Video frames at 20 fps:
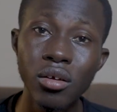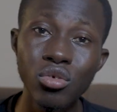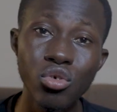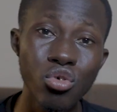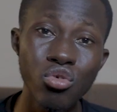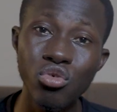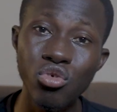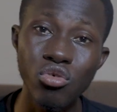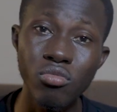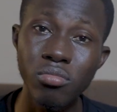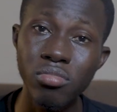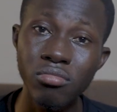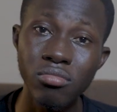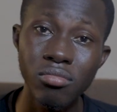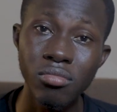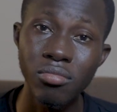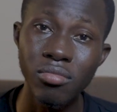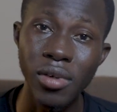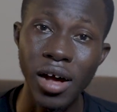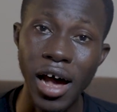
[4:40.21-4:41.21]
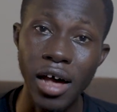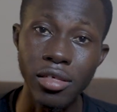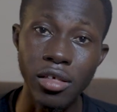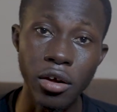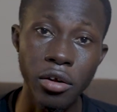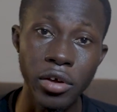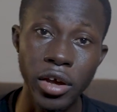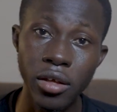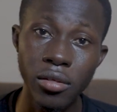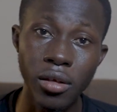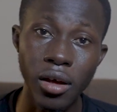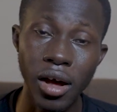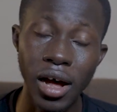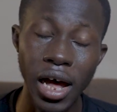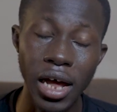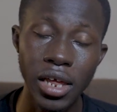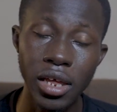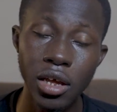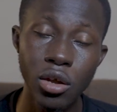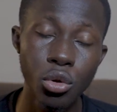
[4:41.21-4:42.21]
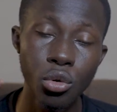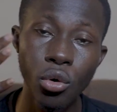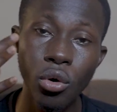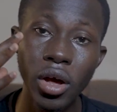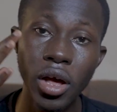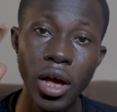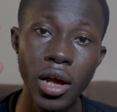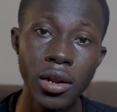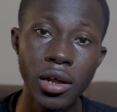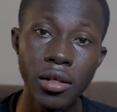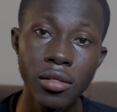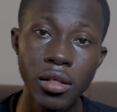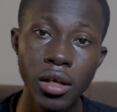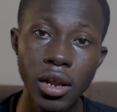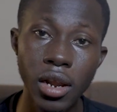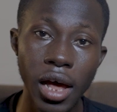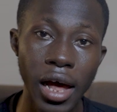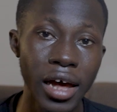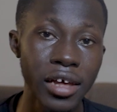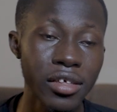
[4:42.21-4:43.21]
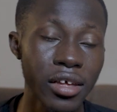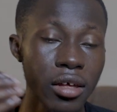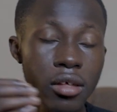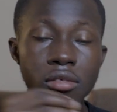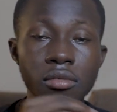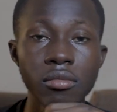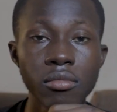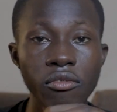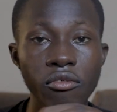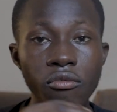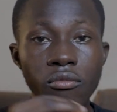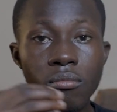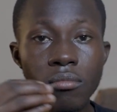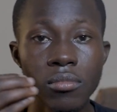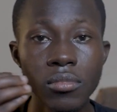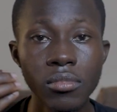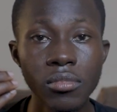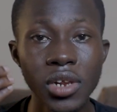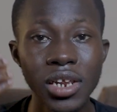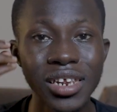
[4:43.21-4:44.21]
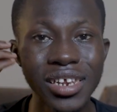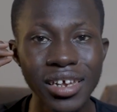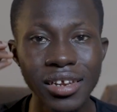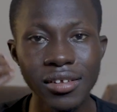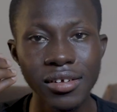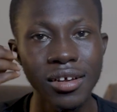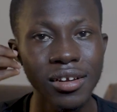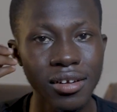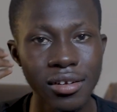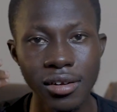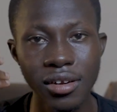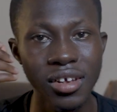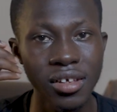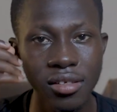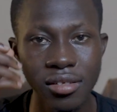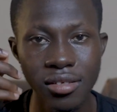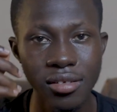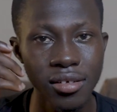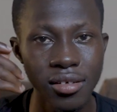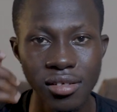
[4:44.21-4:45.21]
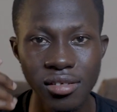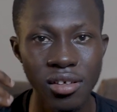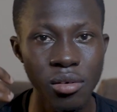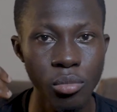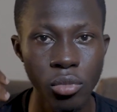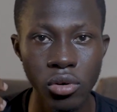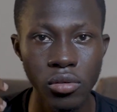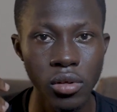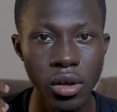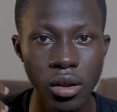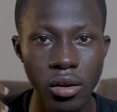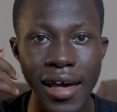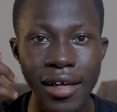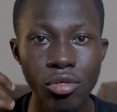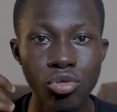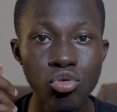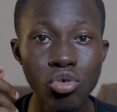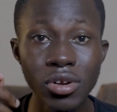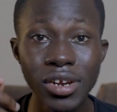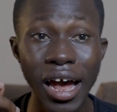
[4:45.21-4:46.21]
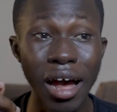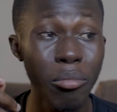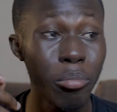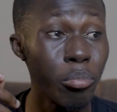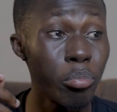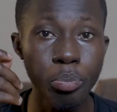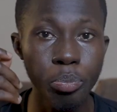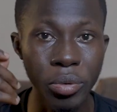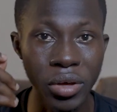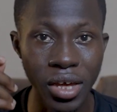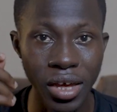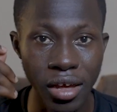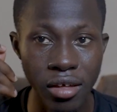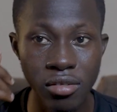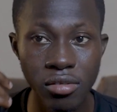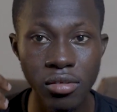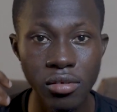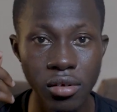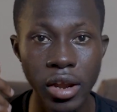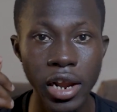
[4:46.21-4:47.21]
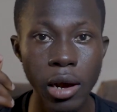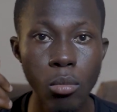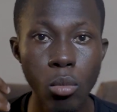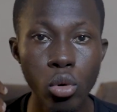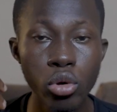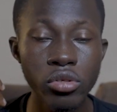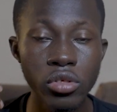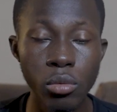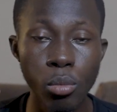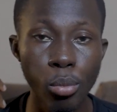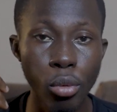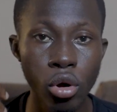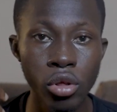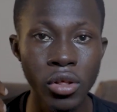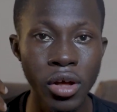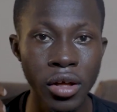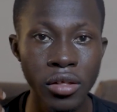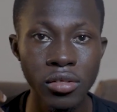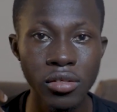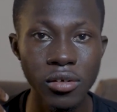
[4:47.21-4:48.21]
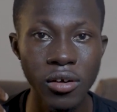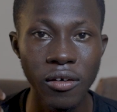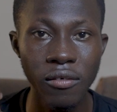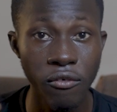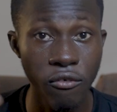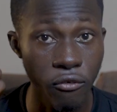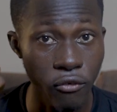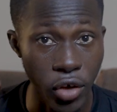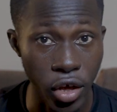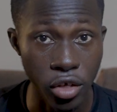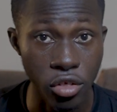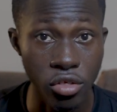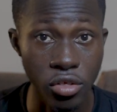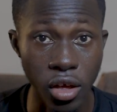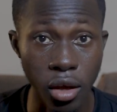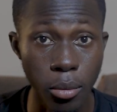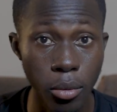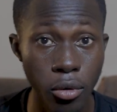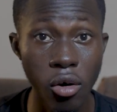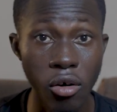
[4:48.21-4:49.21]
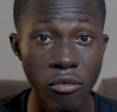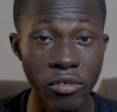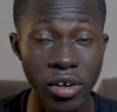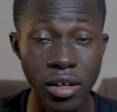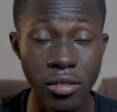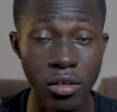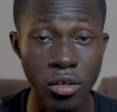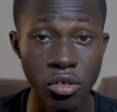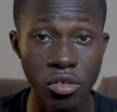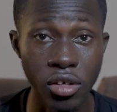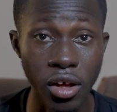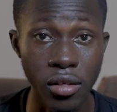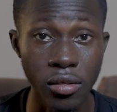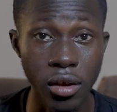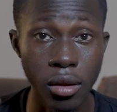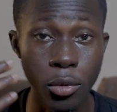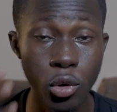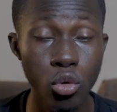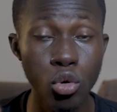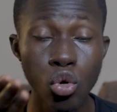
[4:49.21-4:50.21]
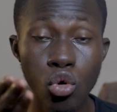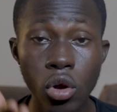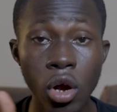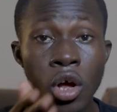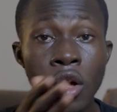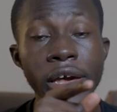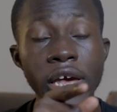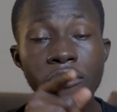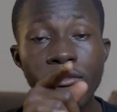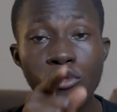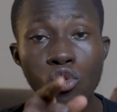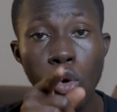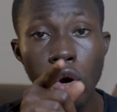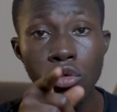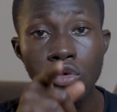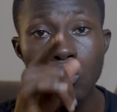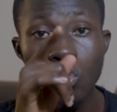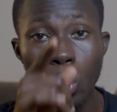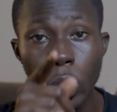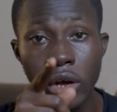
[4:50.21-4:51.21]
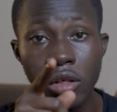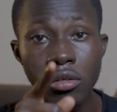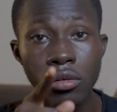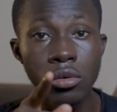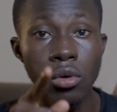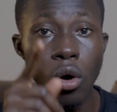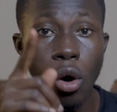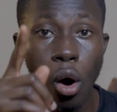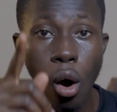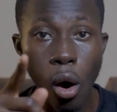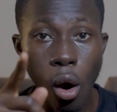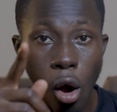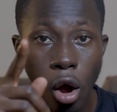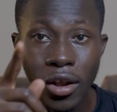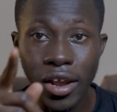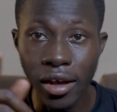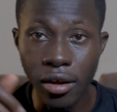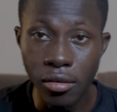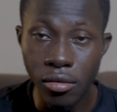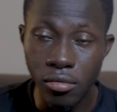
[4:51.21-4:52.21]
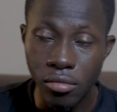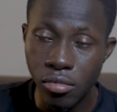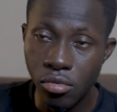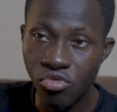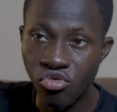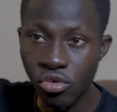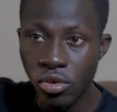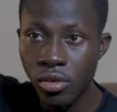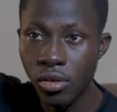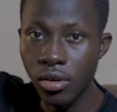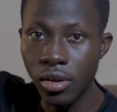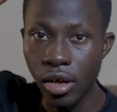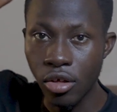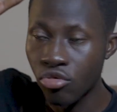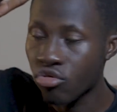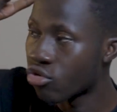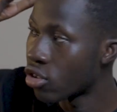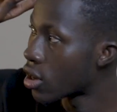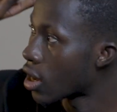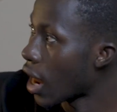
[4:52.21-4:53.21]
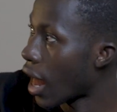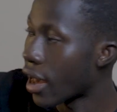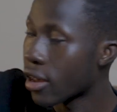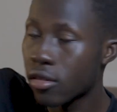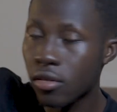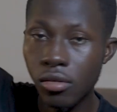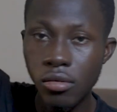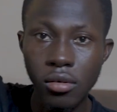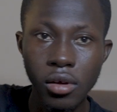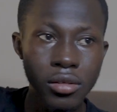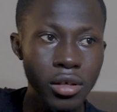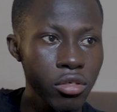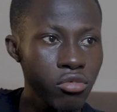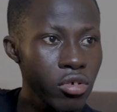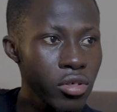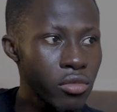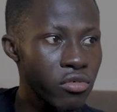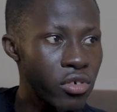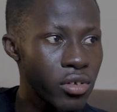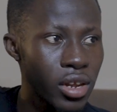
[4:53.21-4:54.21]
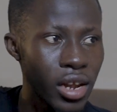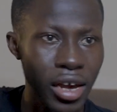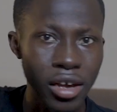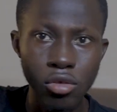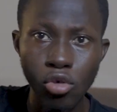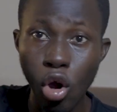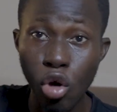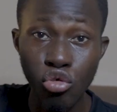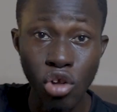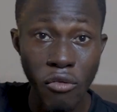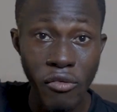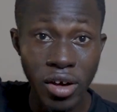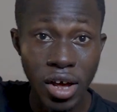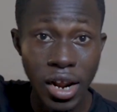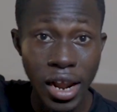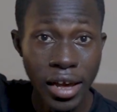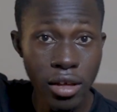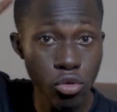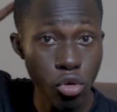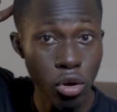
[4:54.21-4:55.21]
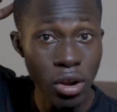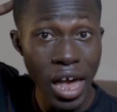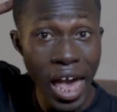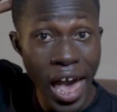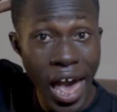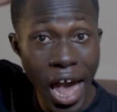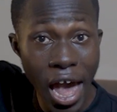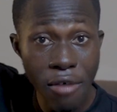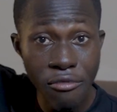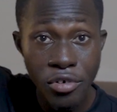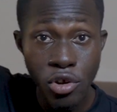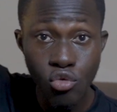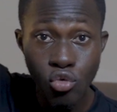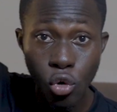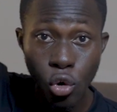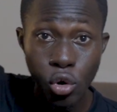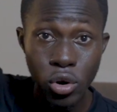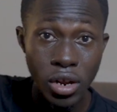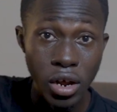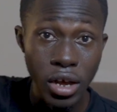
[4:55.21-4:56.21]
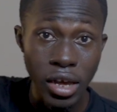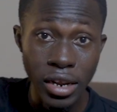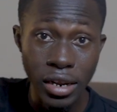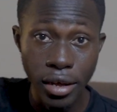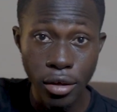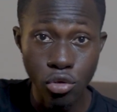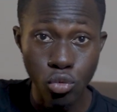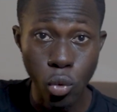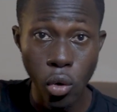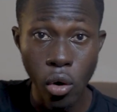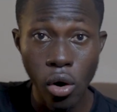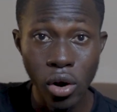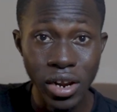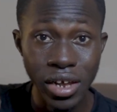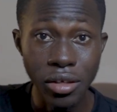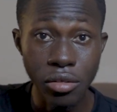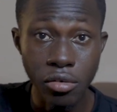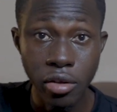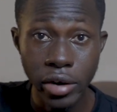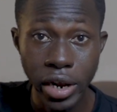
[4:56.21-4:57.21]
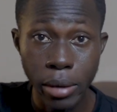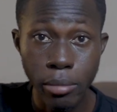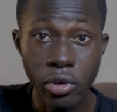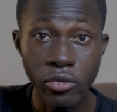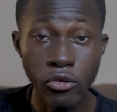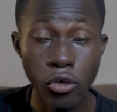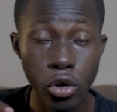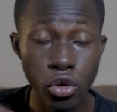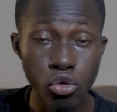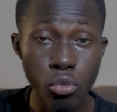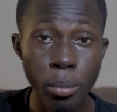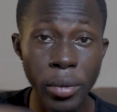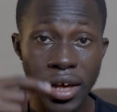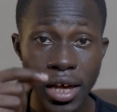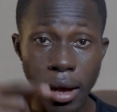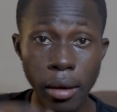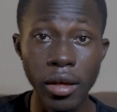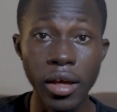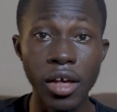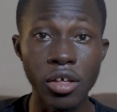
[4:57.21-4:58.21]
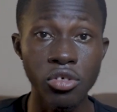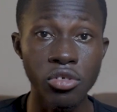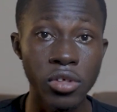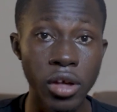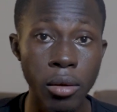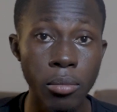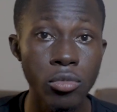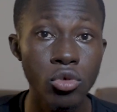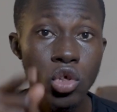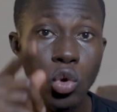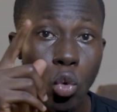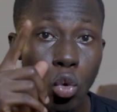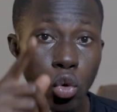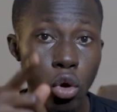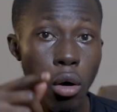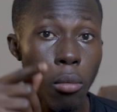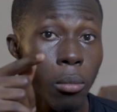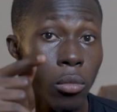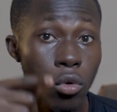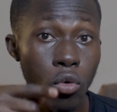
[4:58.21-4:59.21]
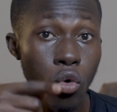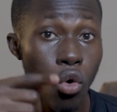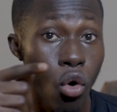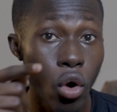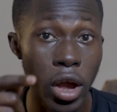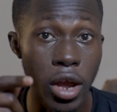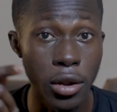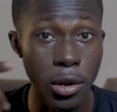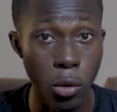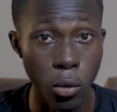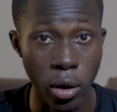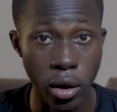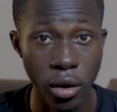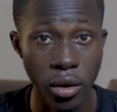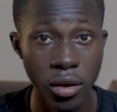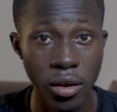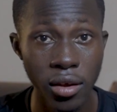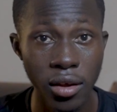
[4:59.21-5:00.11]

YouTube as a creator. I didn't know anything. I just did this simple thing and took that biggest and the most important first step of getting started. Look, look if you want to wait till all the street the street lights, this street, street lights or traffic lights on every road in this world is green before you make a, a step, you will not go anywhere.